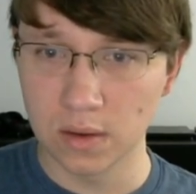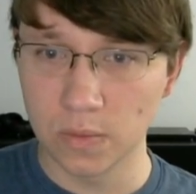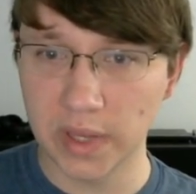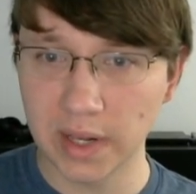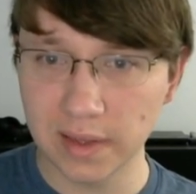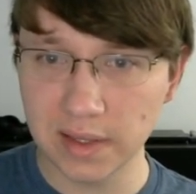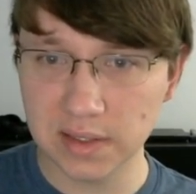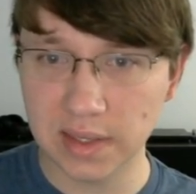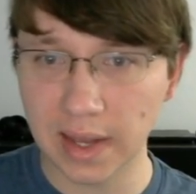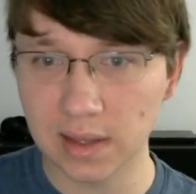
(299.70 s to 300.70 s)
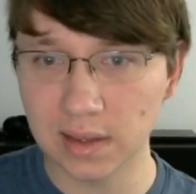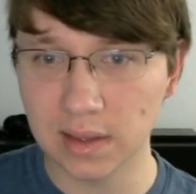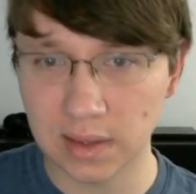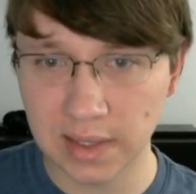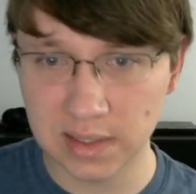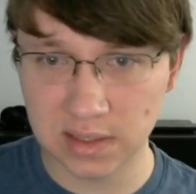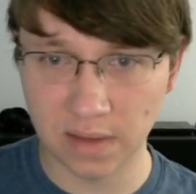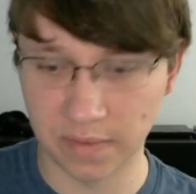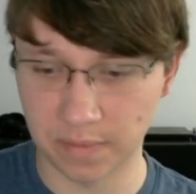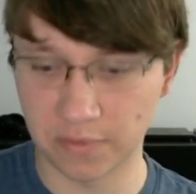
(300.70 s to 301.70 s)
can at least get a list
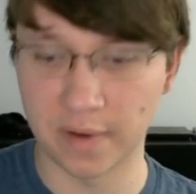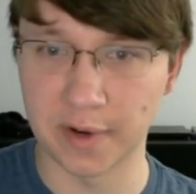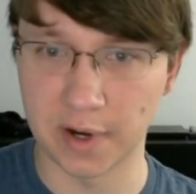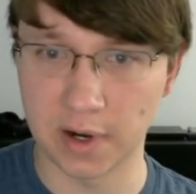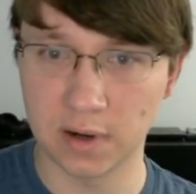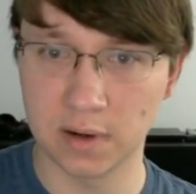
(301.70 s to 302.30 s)
of the perimeter.